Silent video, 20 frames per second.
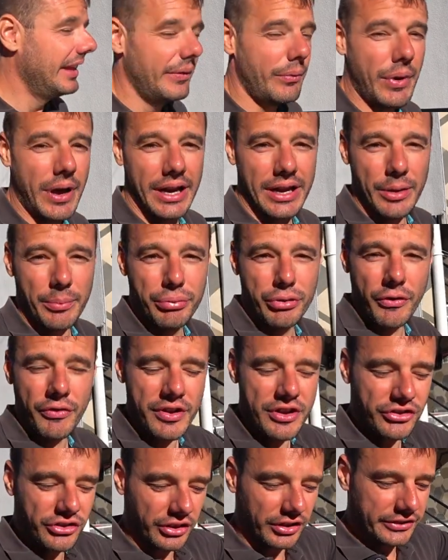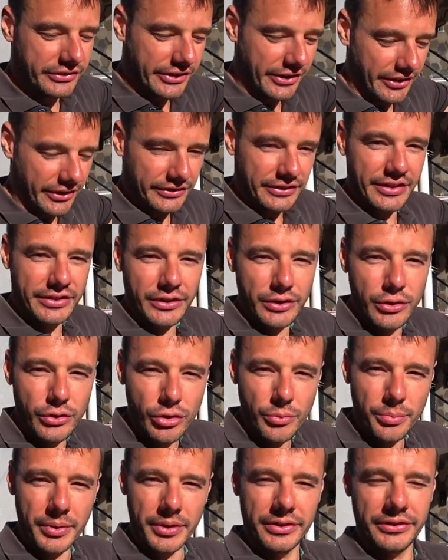Well, a provincial town in the
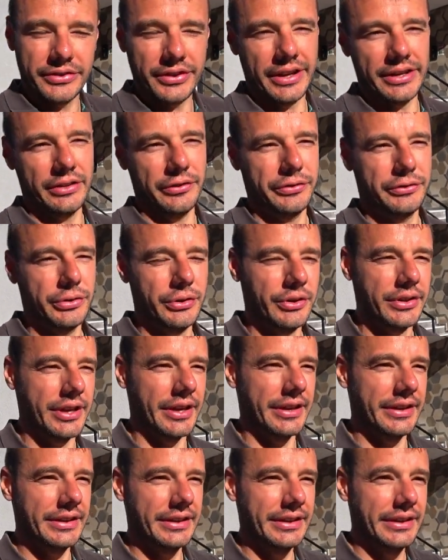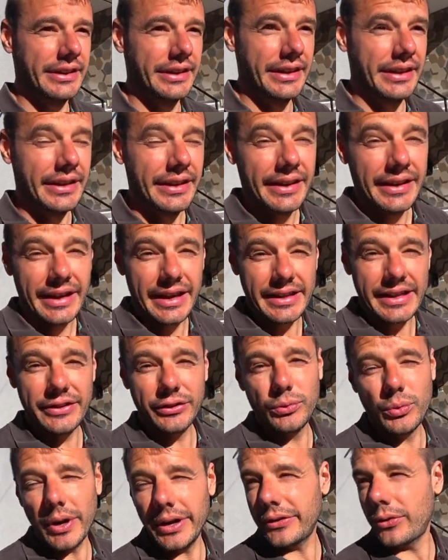European side of Turkey. And it's
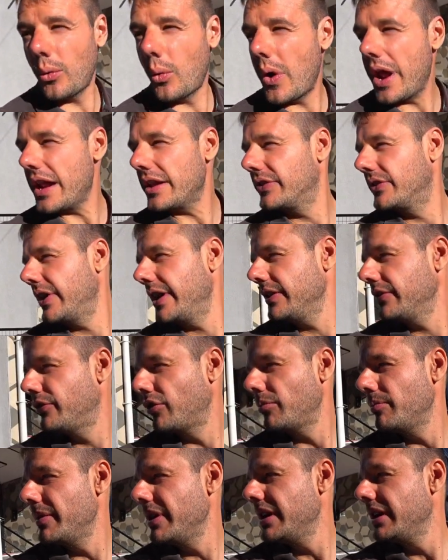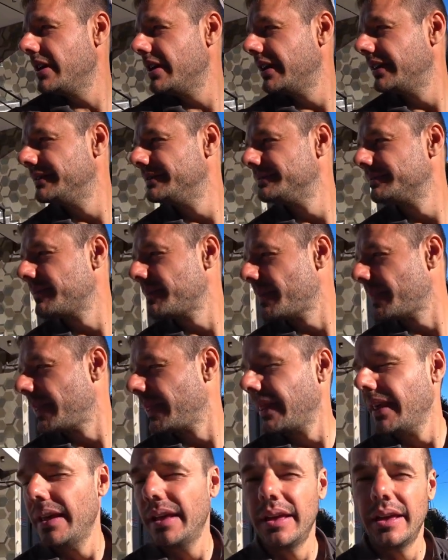quite a weird day for me,
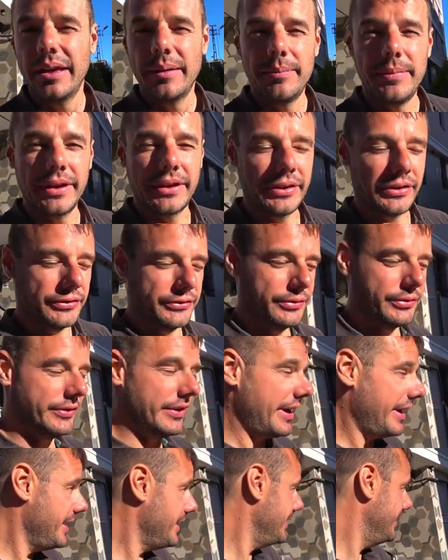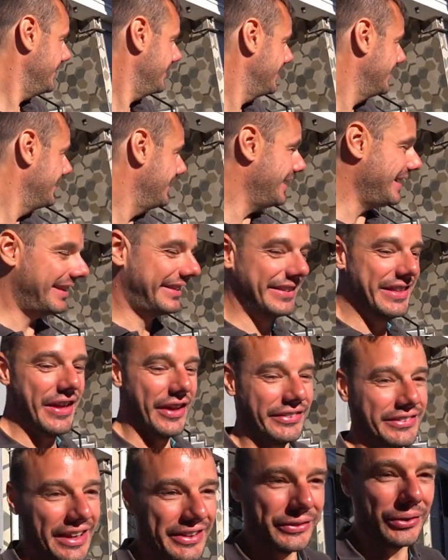because today it's
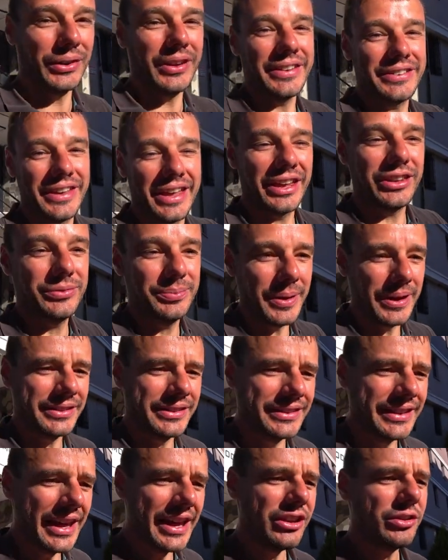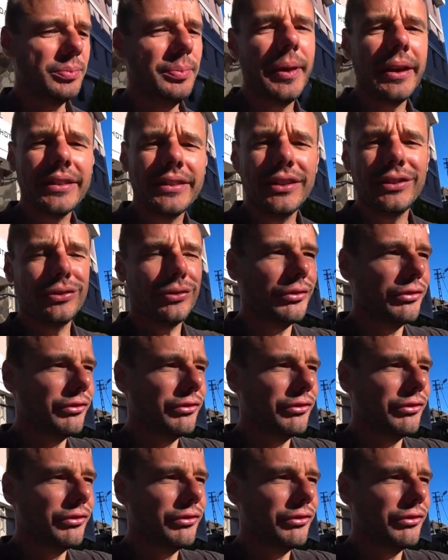not at all as I expected. I expected to